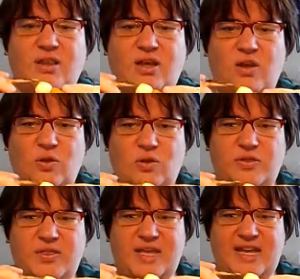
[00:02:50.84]
the whole
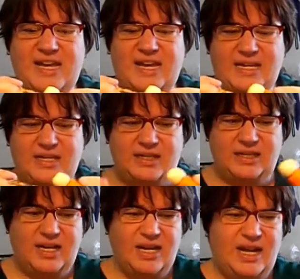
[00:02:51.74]
thing,
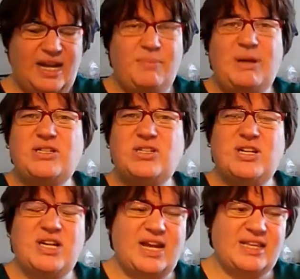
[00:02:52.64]
and I'm not sure
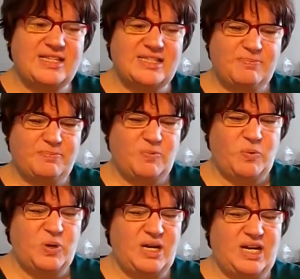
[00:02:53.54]
I like this
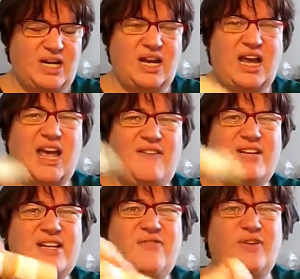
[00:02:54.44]
green. I have
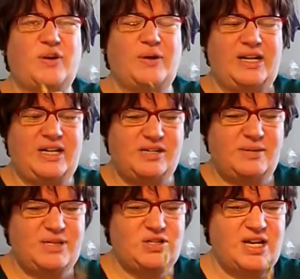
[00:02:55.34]
a different green here.
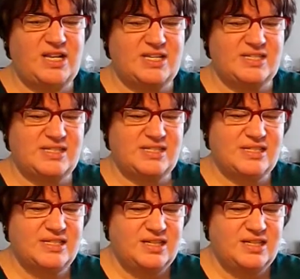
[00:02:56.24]
Let me try this.